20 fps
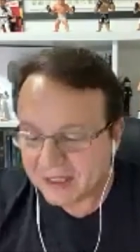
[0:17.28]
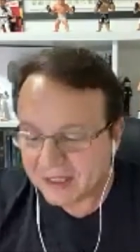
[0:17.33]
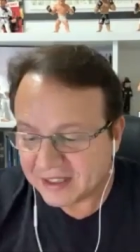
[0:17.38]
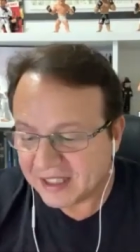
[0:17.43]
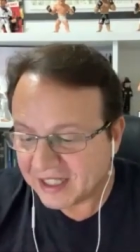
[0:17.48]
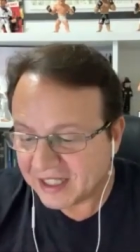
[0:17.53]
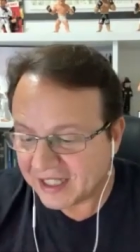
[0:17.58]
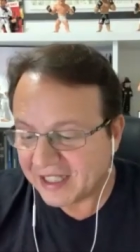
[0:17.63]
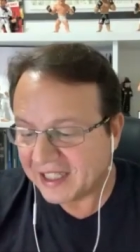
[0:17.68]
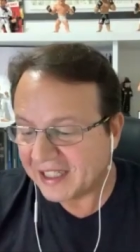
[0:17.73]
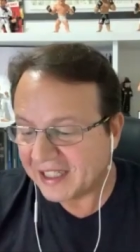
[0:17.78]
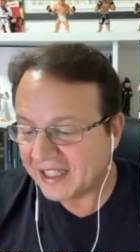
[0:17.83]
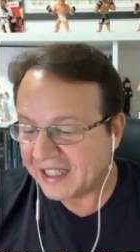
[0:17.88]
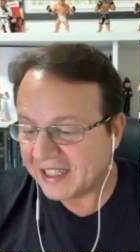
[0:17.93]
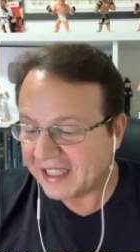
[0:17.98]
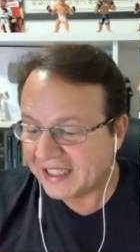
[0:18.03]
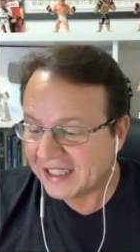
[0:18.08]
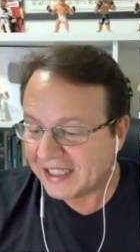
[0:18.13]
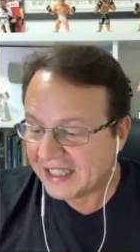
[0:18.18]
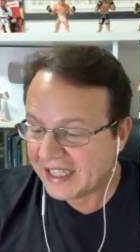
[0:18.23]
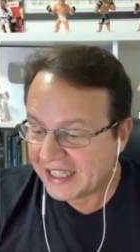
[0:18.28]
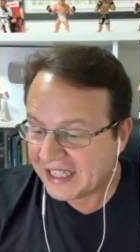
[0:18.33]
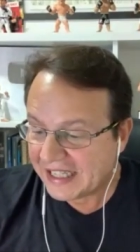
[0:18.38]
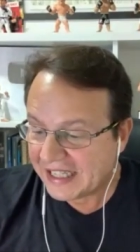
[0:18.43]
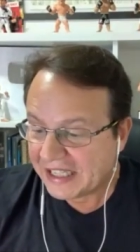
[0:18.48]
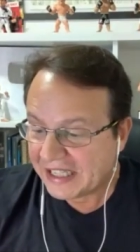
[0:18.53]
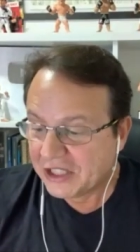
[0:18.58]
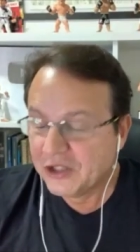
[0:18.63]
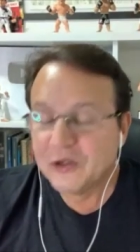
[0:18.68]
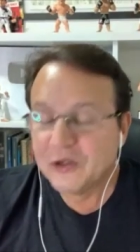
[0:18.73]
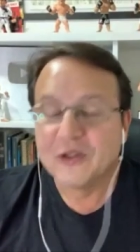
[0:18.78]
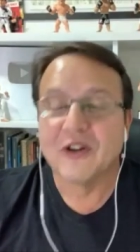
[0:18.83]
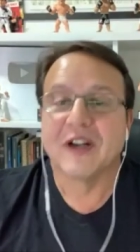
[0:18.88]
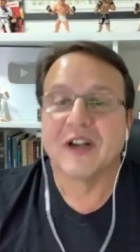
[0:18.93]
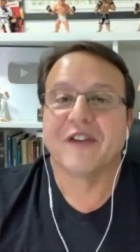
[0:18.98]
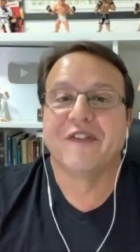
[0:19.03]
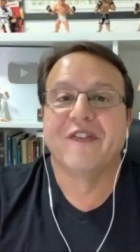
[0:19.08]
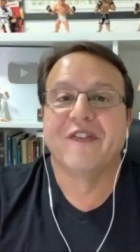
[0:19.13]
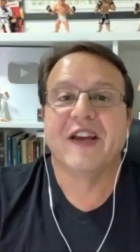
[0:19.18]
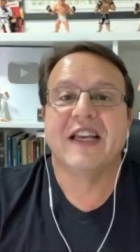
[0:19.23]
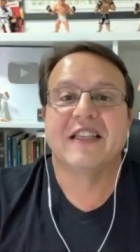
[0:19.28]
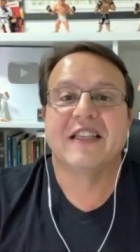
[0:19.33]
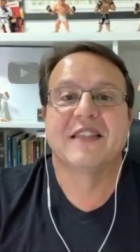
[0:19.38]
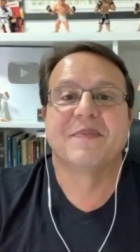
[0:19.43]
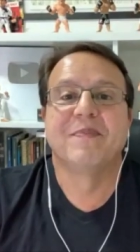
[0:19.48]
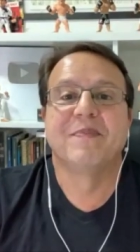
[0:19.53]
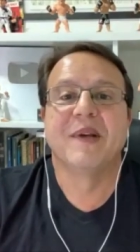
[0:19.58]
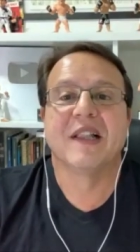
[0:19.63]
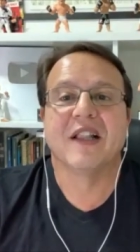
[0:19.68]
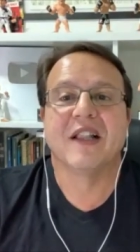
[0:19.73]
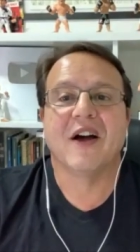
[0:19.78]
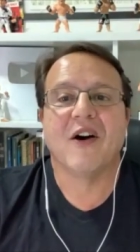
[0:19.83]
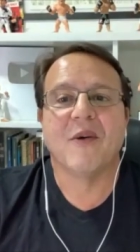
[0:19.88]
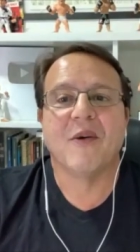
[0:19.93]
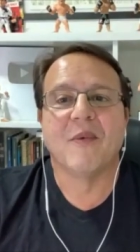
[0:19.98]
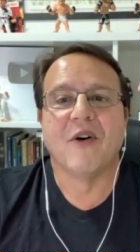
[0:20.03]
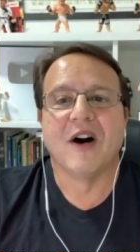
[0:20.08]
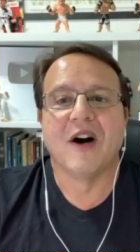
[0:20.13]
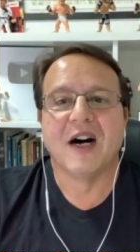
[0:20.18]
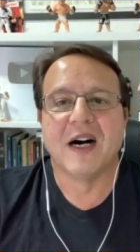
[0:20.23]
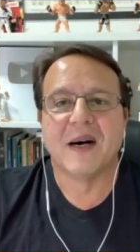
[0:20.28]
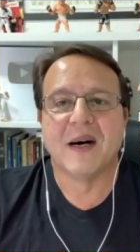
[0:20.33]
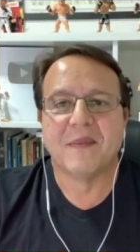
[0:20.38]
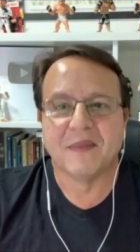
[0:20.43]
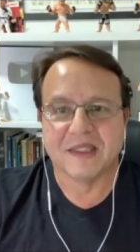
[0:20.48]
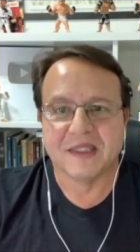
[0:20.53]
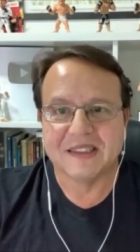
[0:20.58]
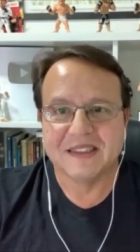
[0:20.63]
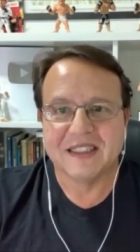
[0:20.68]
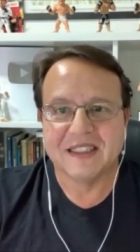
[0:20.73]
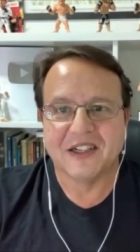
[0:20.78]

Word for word: uh, you're going to face Belal Muhammad